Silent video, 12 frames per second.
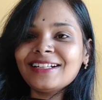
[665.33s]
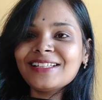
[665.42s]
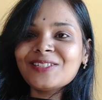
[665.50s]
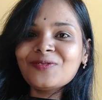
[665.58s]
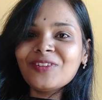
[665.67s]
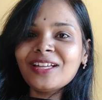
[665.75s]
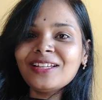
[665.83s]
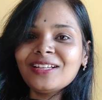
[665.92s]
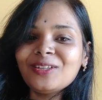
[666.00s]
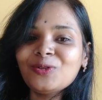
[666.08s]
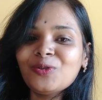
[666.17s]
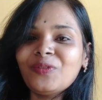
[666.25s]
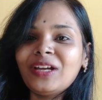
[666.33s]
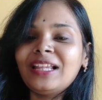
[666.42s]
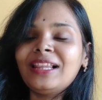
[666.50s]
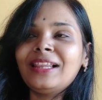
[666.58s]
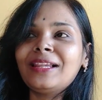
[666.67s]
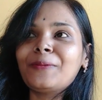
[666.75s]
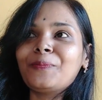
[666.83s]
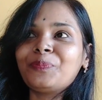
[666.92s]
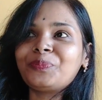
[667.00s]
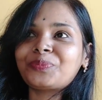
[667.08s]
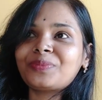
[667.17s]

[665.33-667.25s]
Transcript: that is when you will